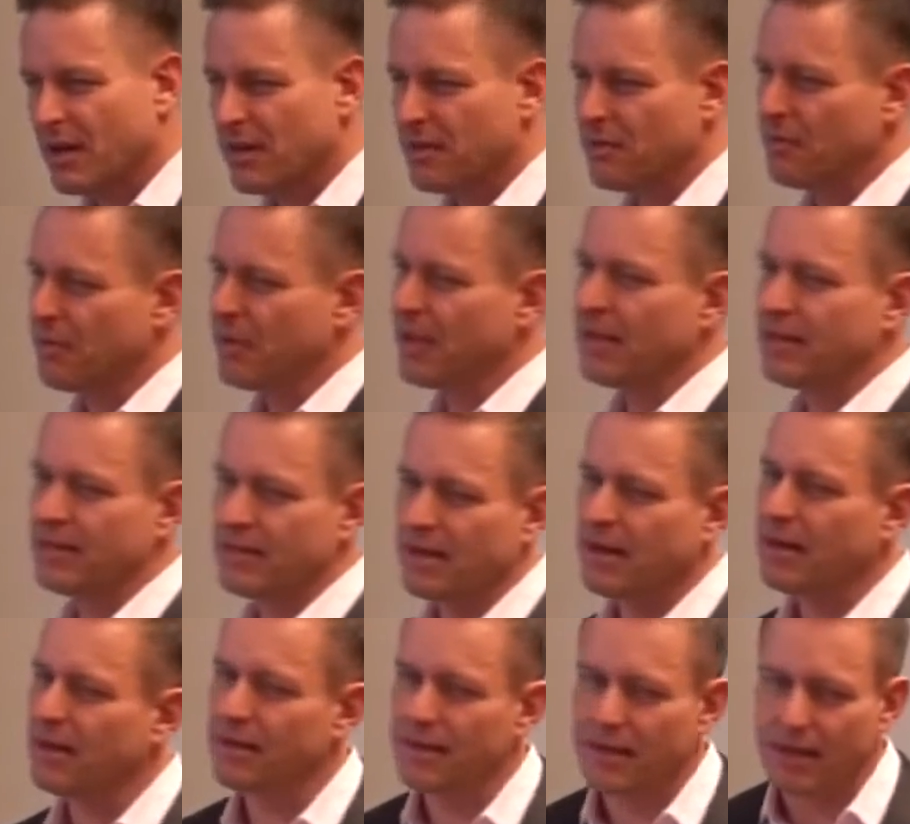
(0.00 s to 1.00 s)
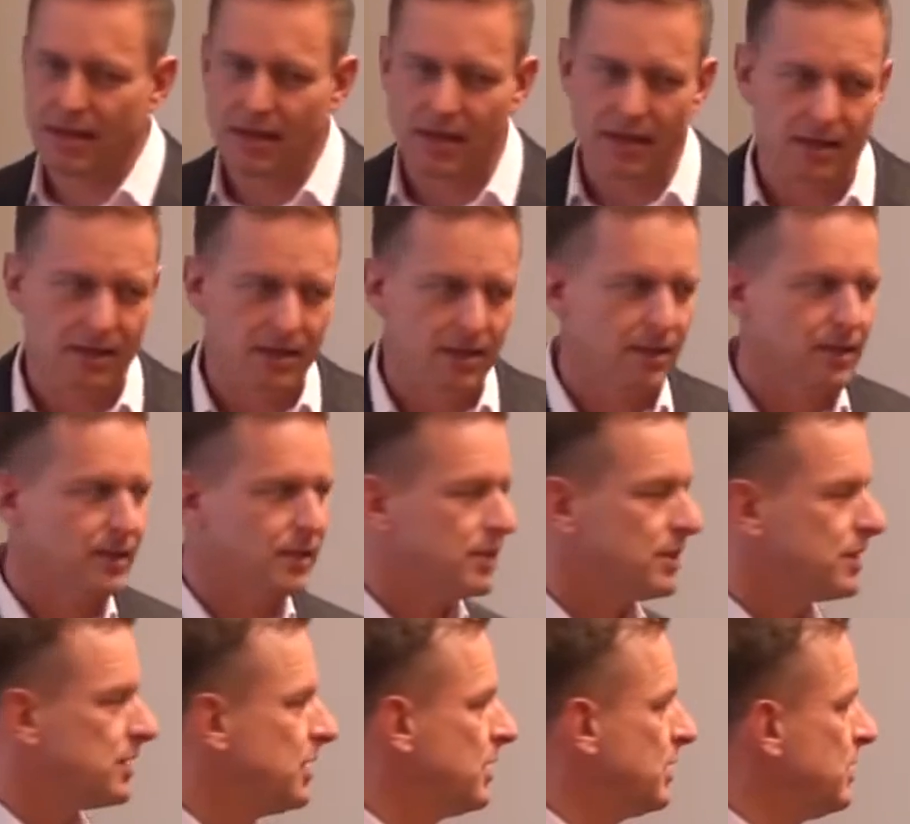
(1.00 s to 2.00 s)
through the entire day.
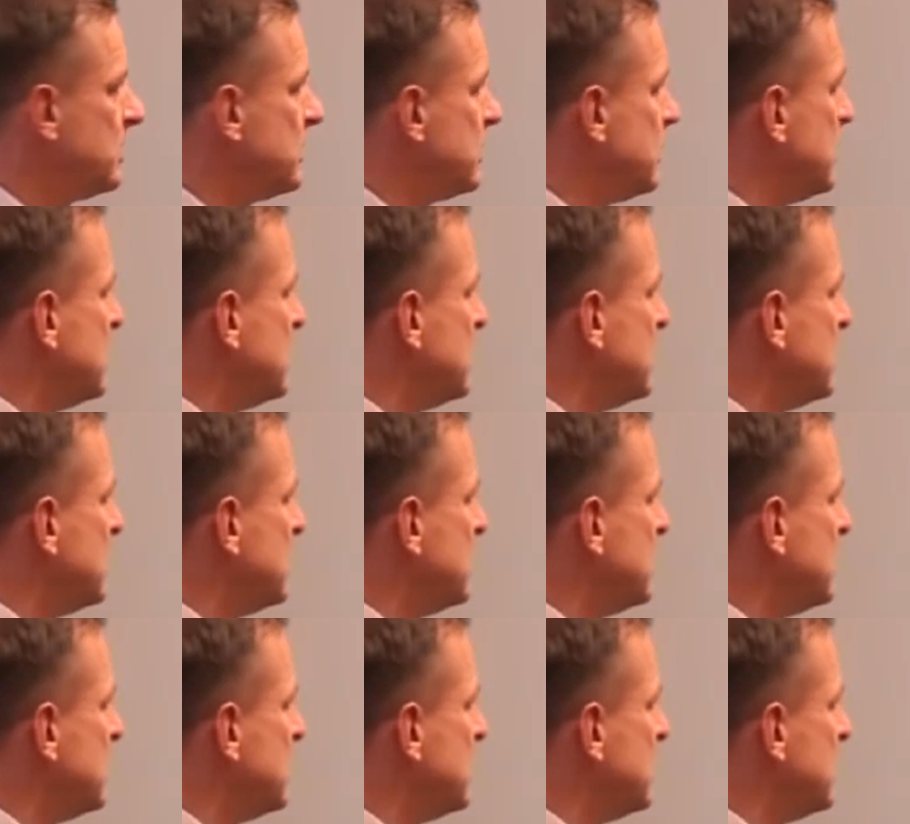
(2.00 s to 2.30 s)
Okay?